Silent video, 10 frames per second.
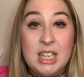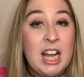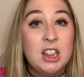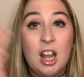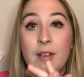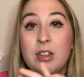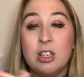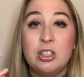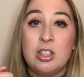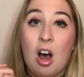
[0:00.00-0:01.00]
I loved their
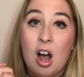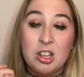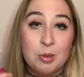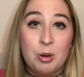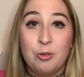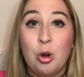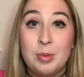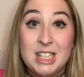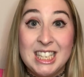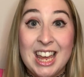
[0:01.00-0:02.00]
song. Their
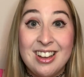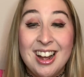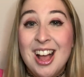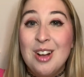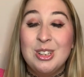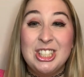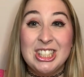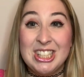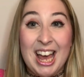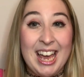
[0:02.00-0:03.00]
performance together was
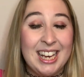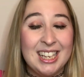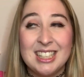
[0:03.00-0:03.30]
just like